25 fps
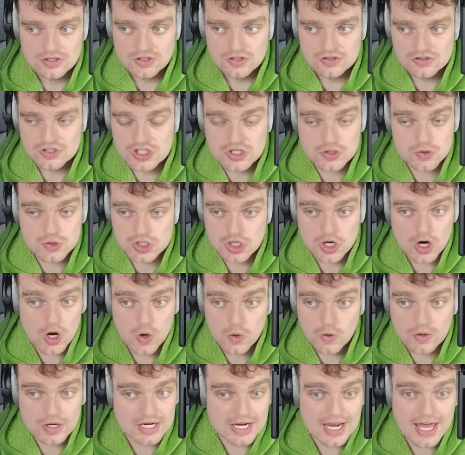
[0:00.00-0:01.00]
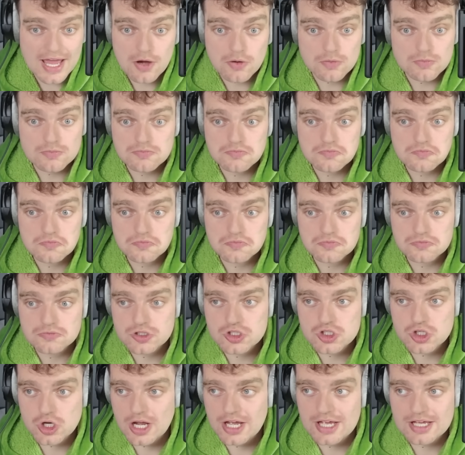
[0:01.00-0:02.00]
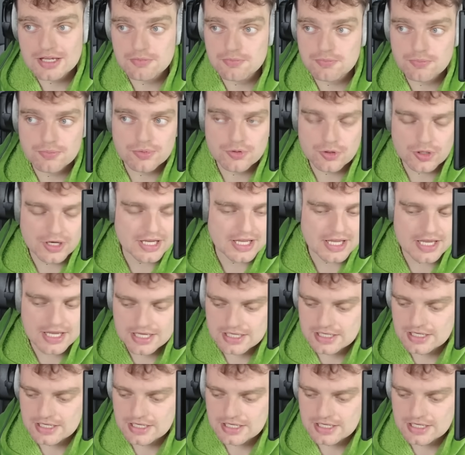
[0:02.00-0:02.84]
to use her own clout to try bring